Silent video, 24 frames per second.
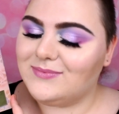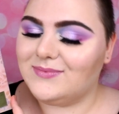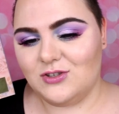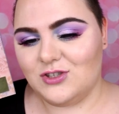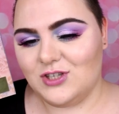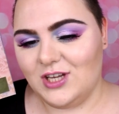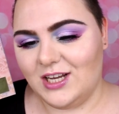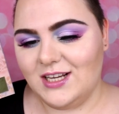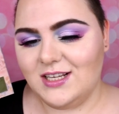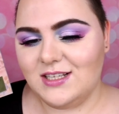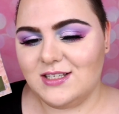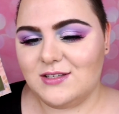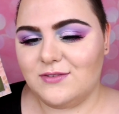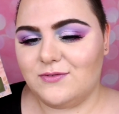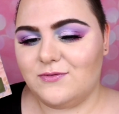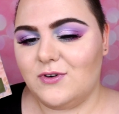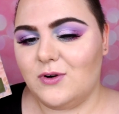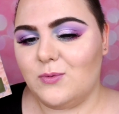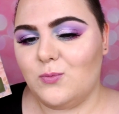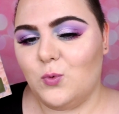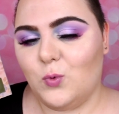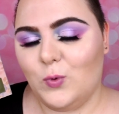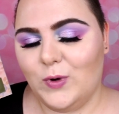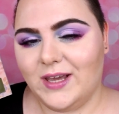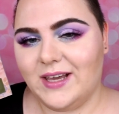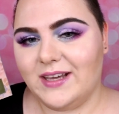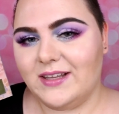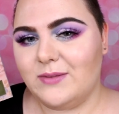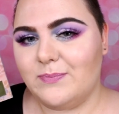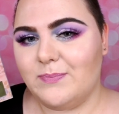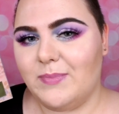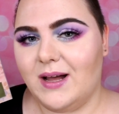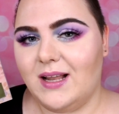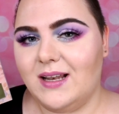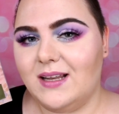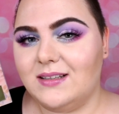Shades from
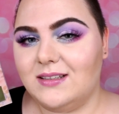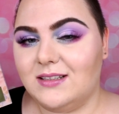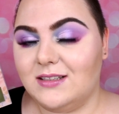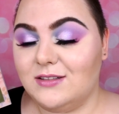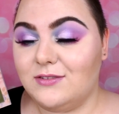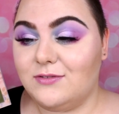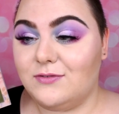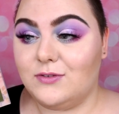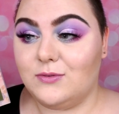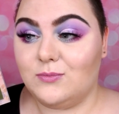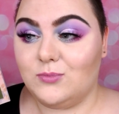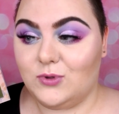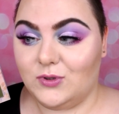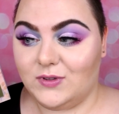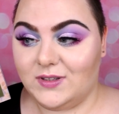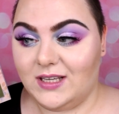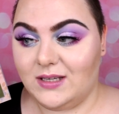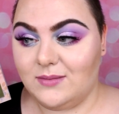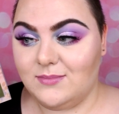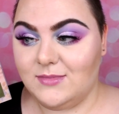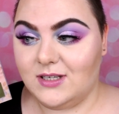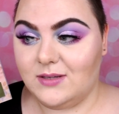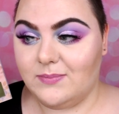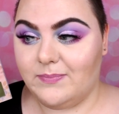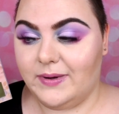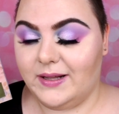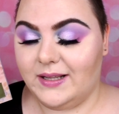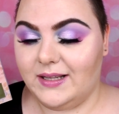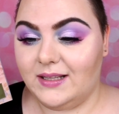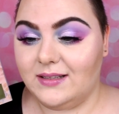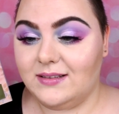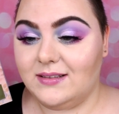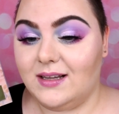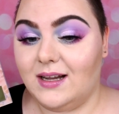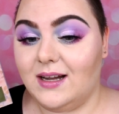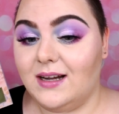Wicked palette and from Totemic
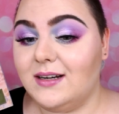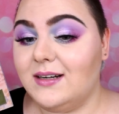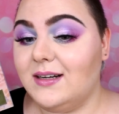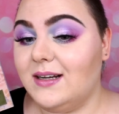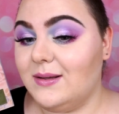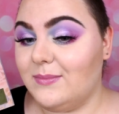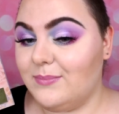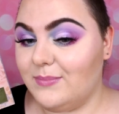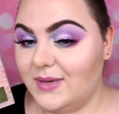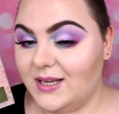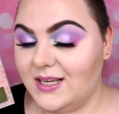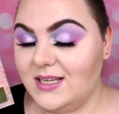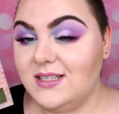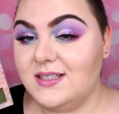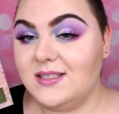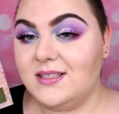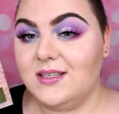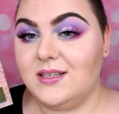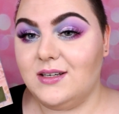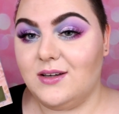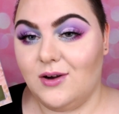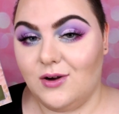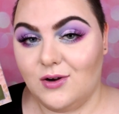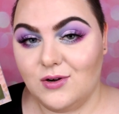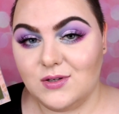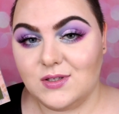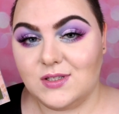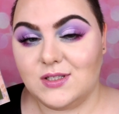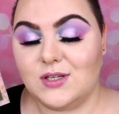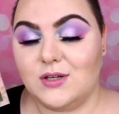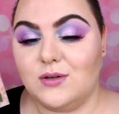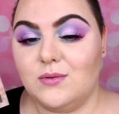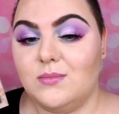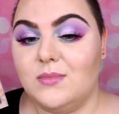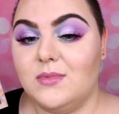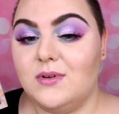palette are amazing,
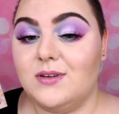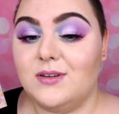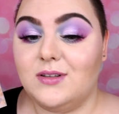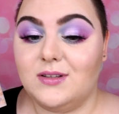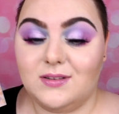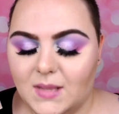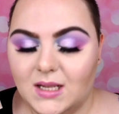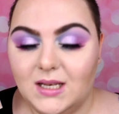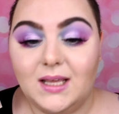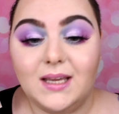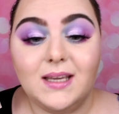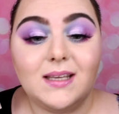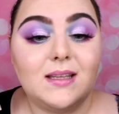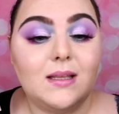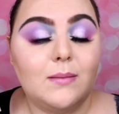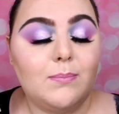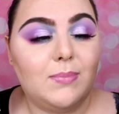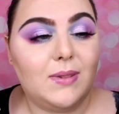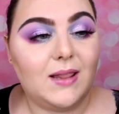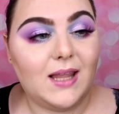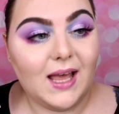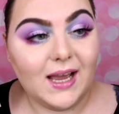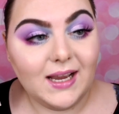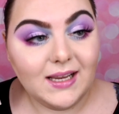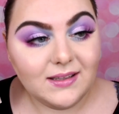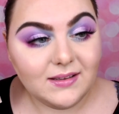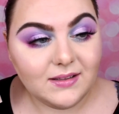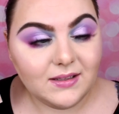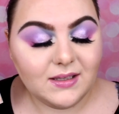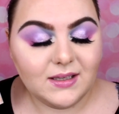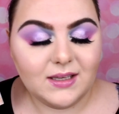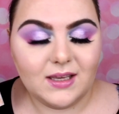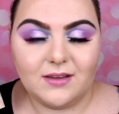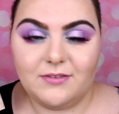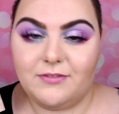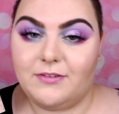awesome, like the
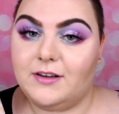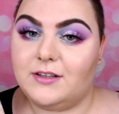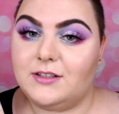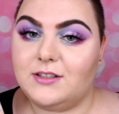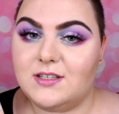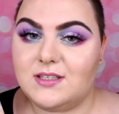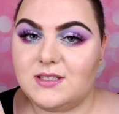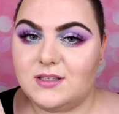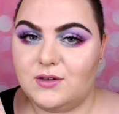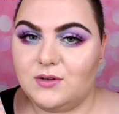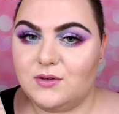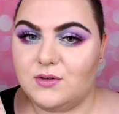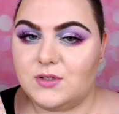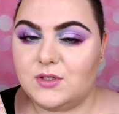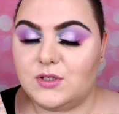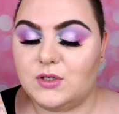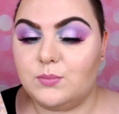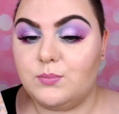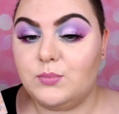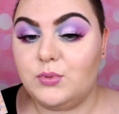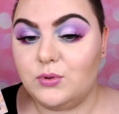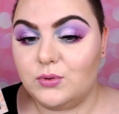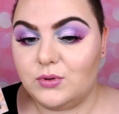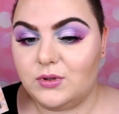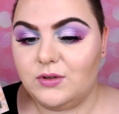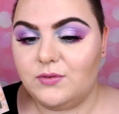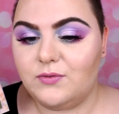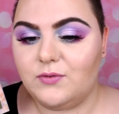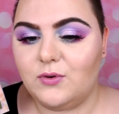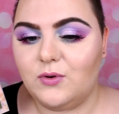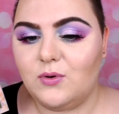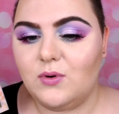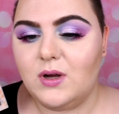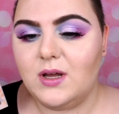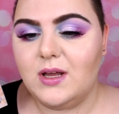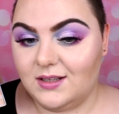blinding effect is also
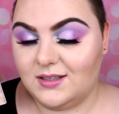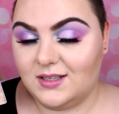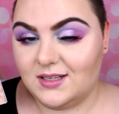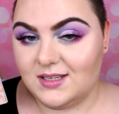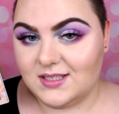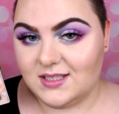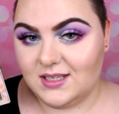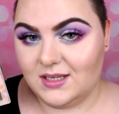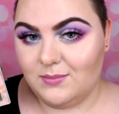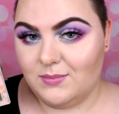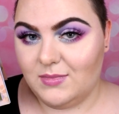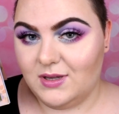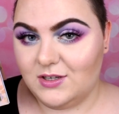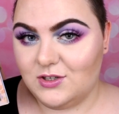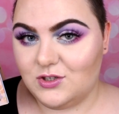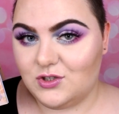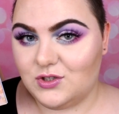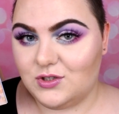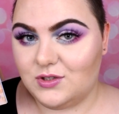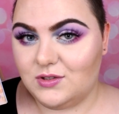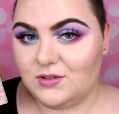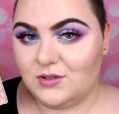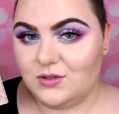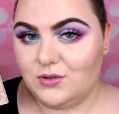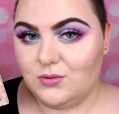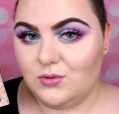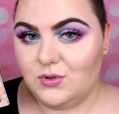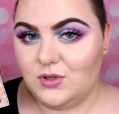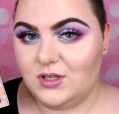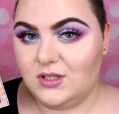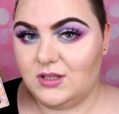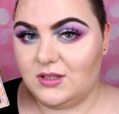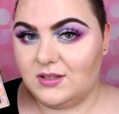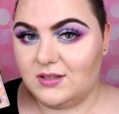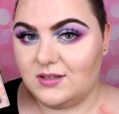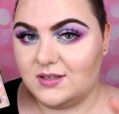beautiful. And as I mentioned, you
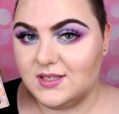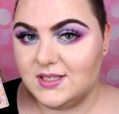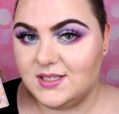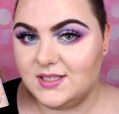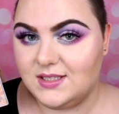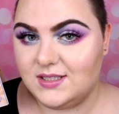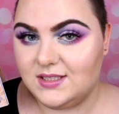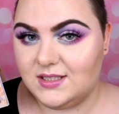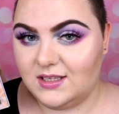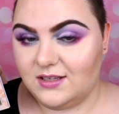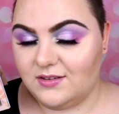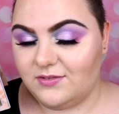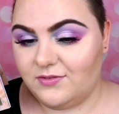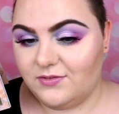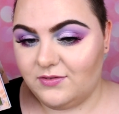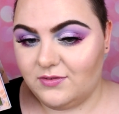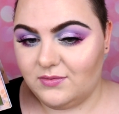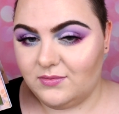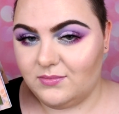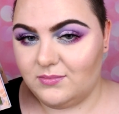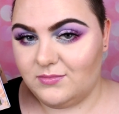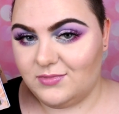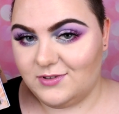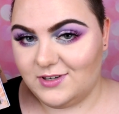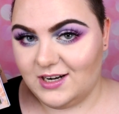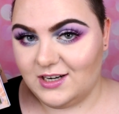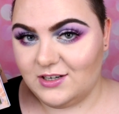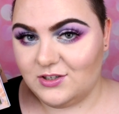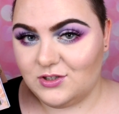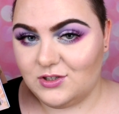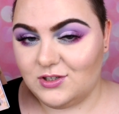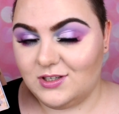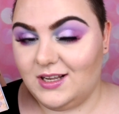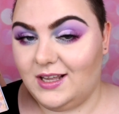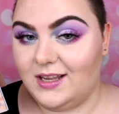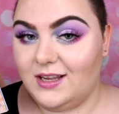need stiff
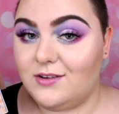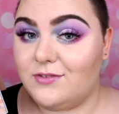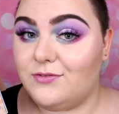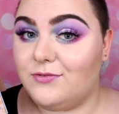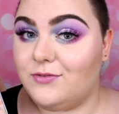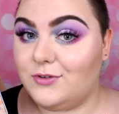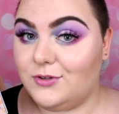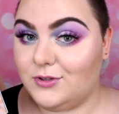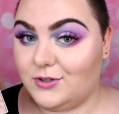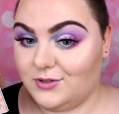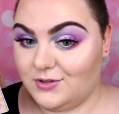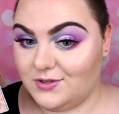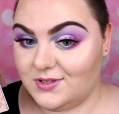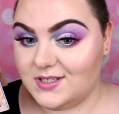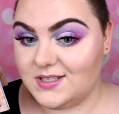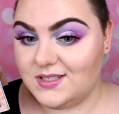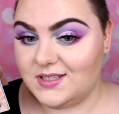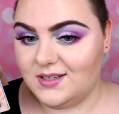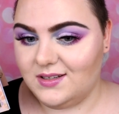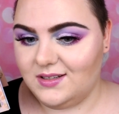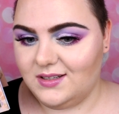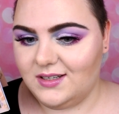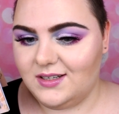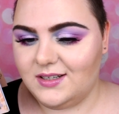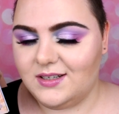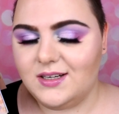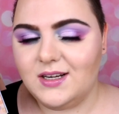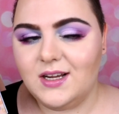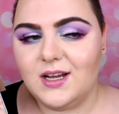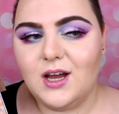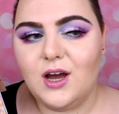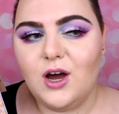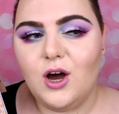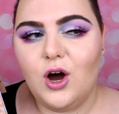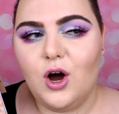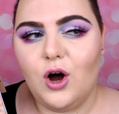brush, like for concealer
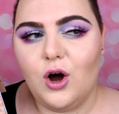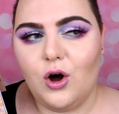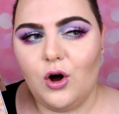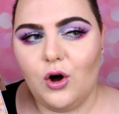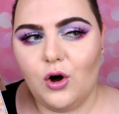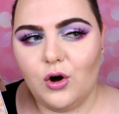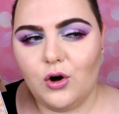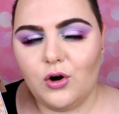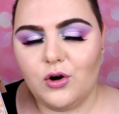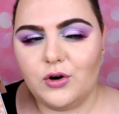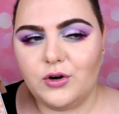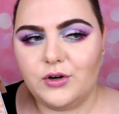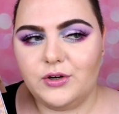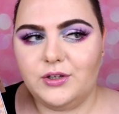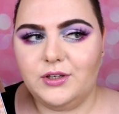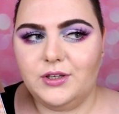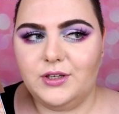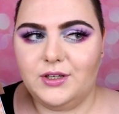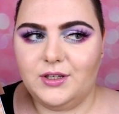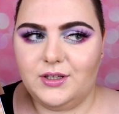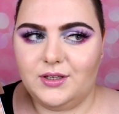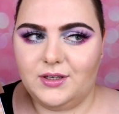or